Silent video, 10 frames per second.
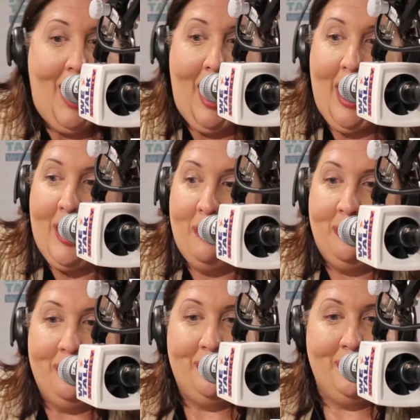
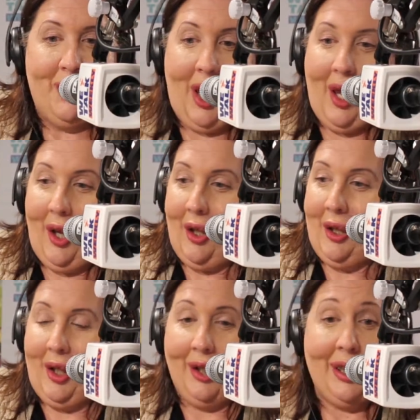
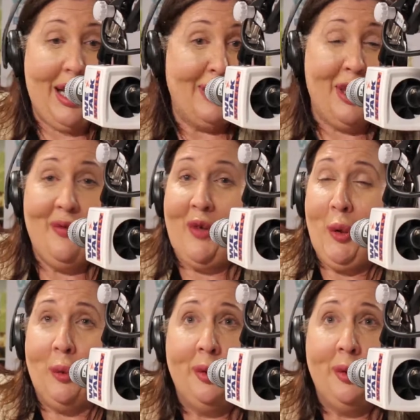Get out there and vote.